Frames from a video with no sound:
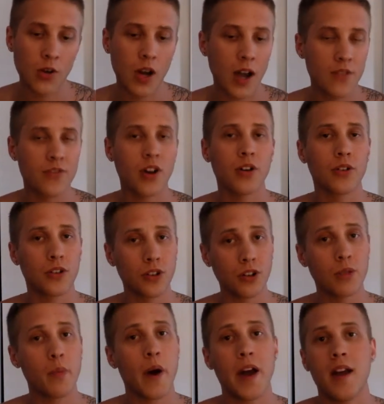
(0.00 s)
I felt
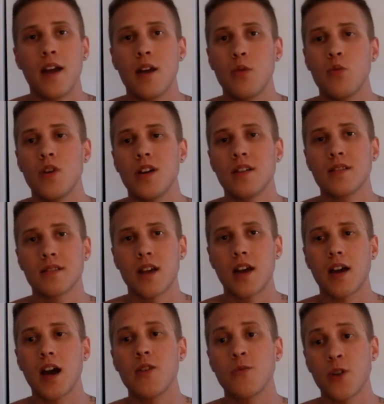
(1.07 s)
good by 8 weeks.
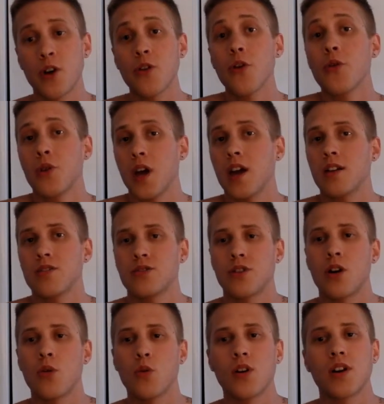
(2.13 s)
Like I felt okay to
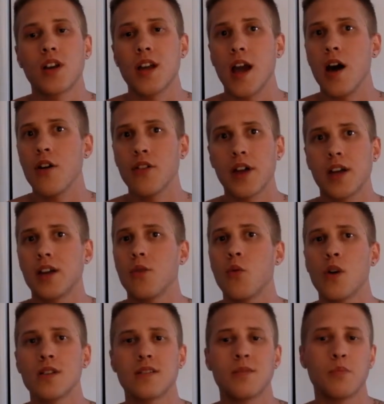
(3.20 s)
start working out. Like it
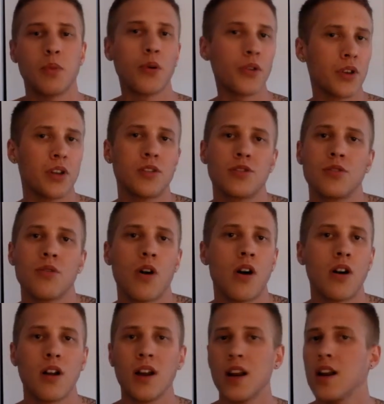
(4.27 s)
wasn't pulling too
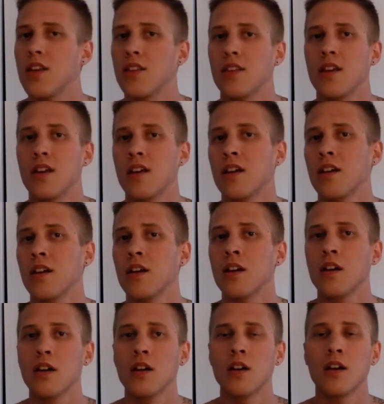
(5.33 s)
hard on anything,
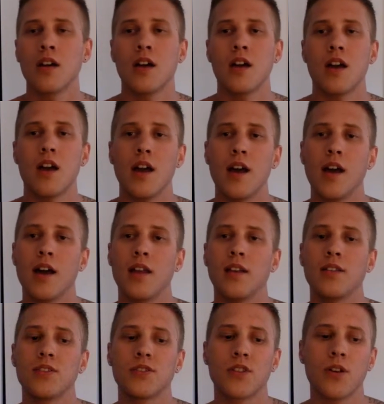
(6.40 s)
and
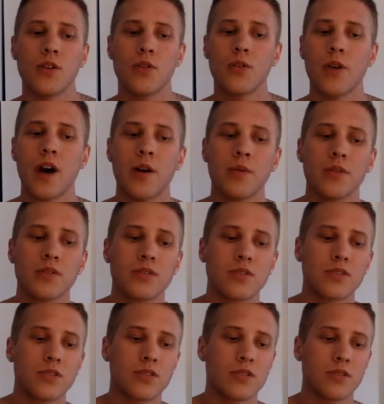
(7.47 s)
so that
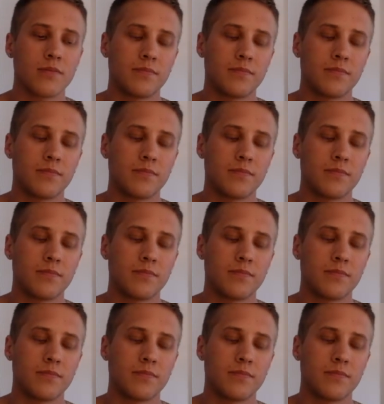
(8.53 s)
was